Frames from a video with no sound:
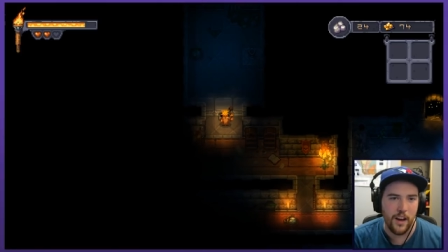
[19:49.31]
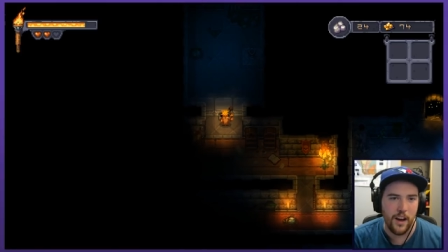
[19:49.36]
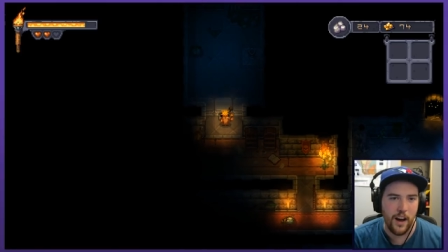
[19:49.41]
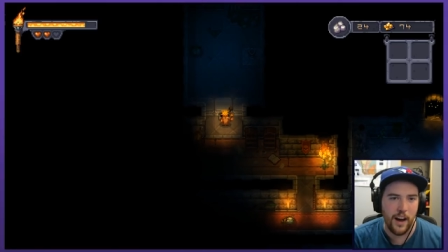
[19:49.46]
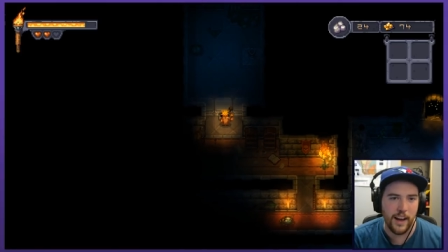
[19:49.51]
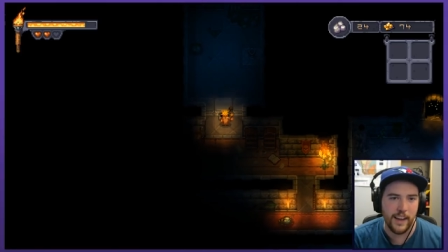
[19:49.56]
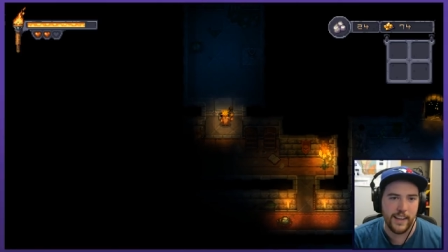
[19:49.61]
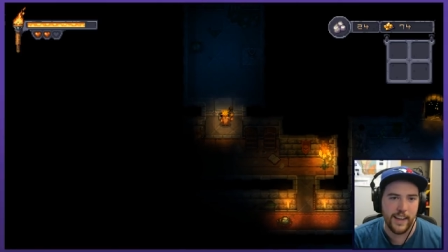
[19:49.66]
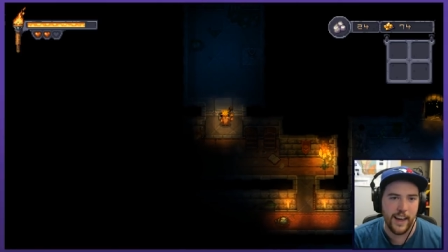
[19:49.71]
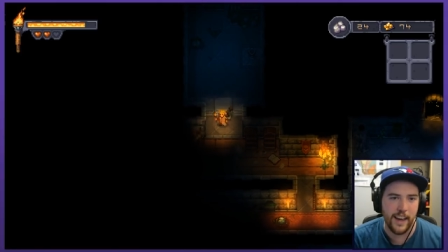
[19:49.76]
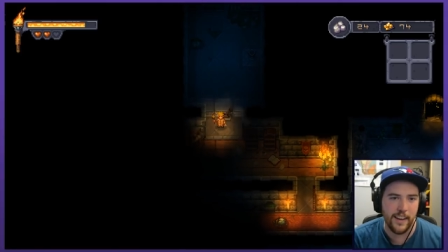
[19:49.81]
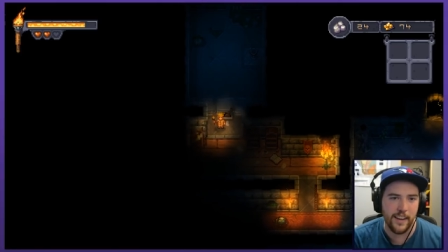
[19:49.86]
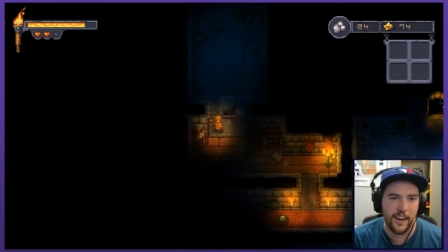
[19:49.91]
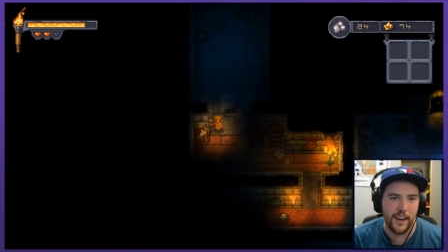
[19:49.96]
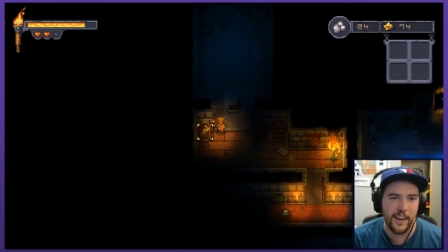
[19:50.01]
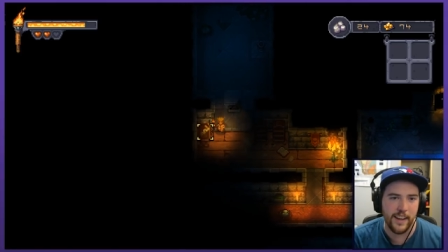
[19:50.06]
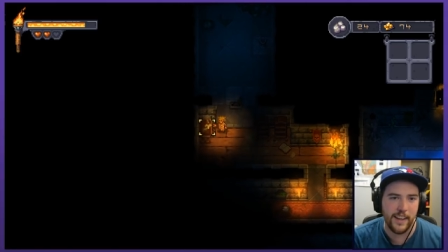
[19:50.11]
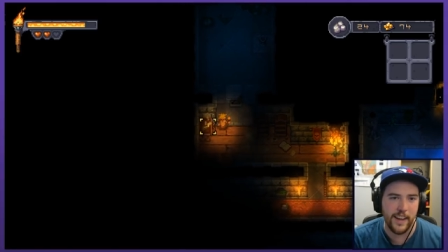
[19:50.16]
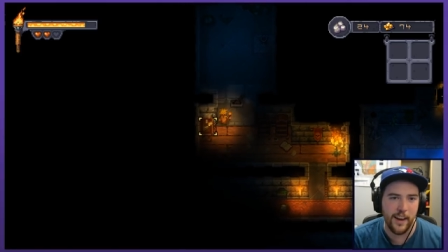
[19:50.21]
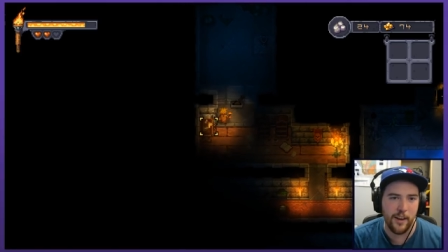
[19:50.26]
I can't
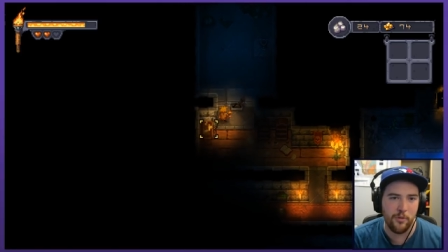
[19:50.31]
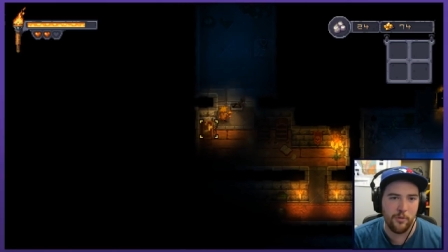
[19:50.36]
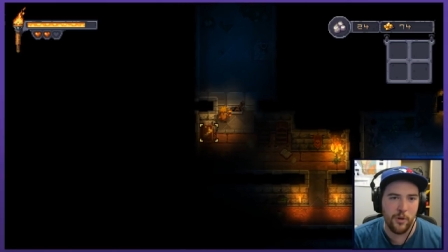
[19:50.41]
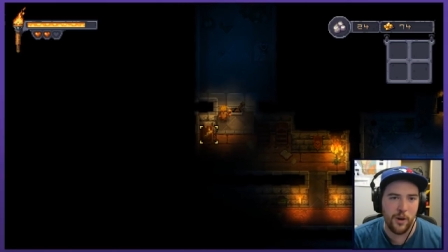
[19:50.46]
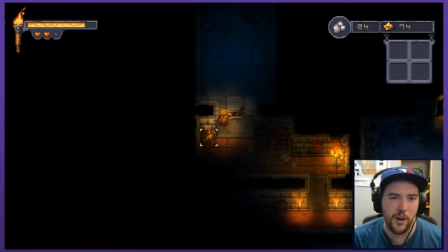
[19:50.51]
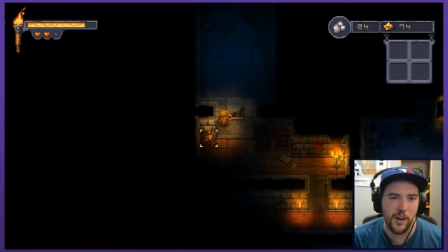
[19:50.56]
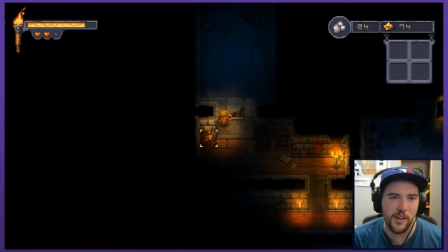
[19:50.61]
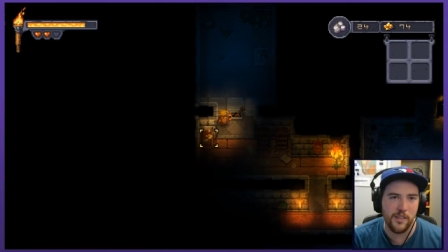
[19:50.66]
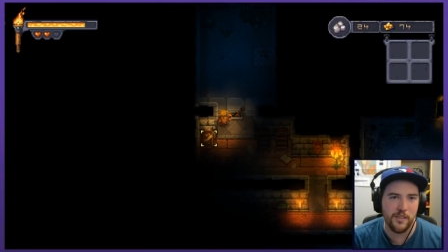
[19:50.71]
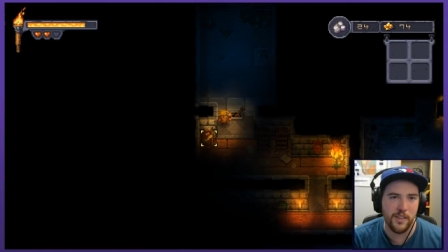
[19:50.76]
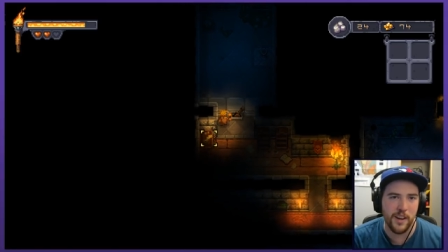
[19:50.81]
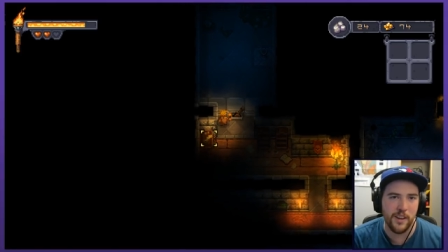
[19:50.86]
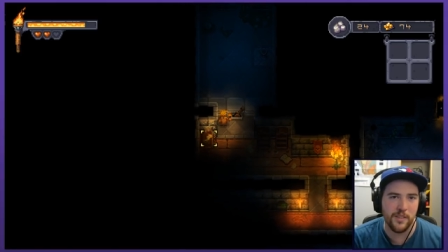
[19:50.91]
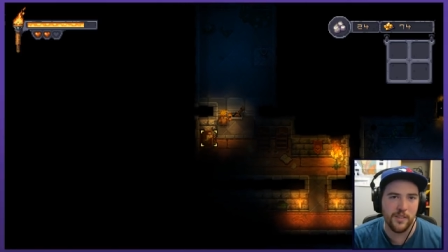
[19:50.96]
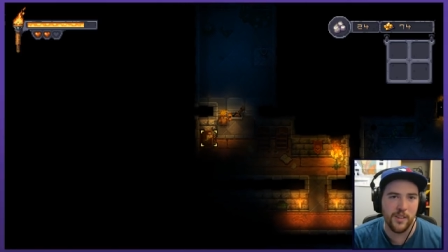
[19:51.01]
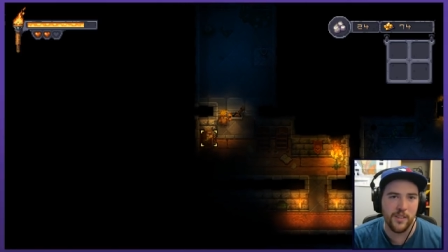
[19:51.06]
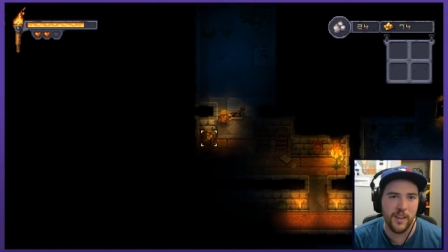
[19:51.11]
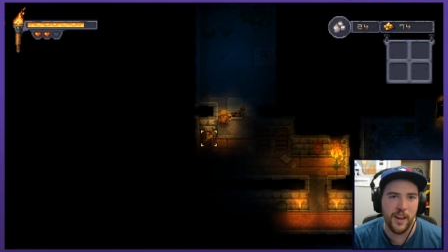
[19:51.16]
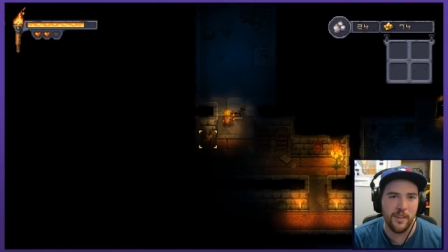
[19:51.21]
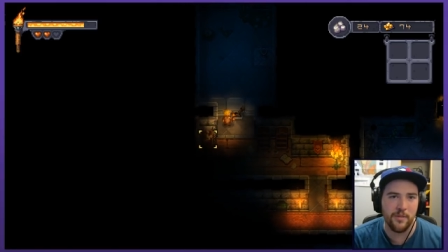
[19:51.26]
I can't walk around
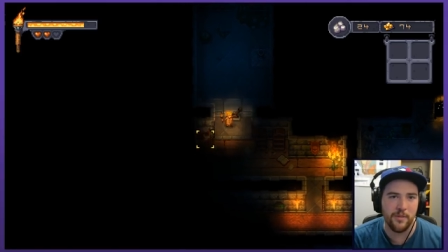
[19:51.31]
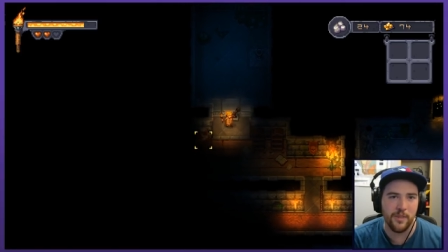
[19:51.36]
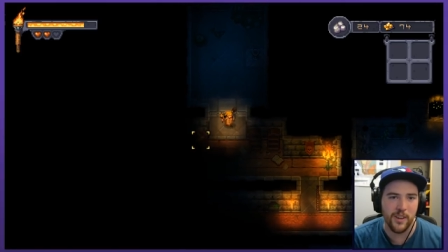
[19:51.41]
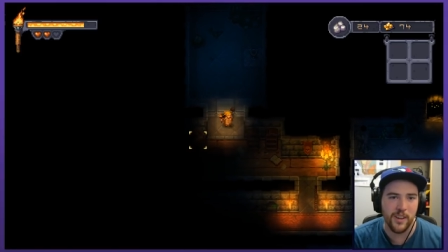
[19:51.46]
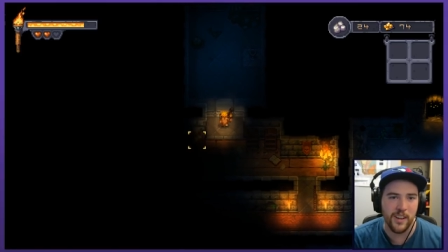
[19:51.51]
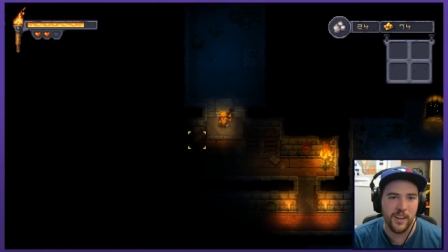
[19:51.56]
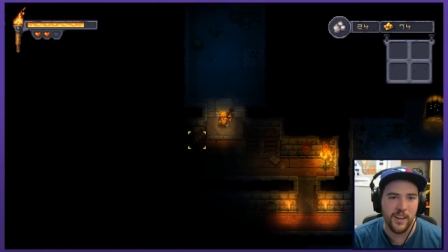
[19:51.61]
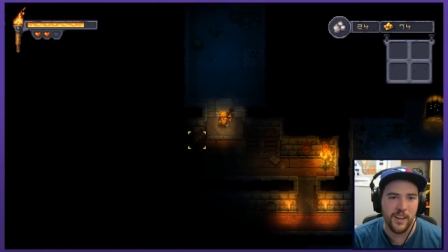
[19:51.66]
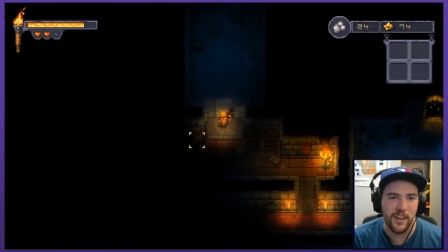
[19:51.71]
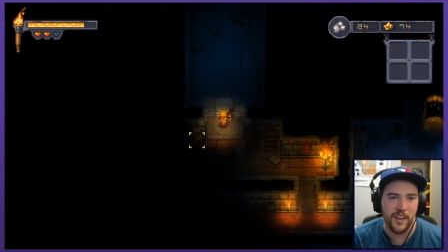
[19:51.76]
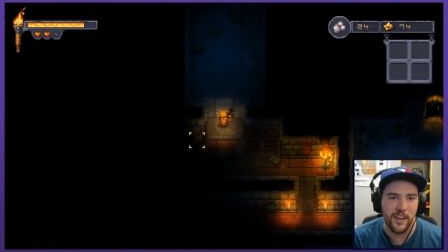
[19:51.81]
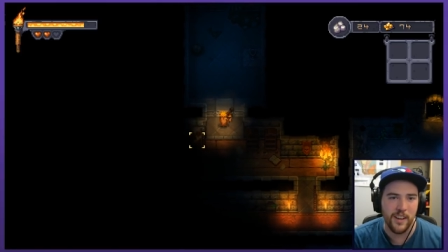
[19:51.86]
the lever.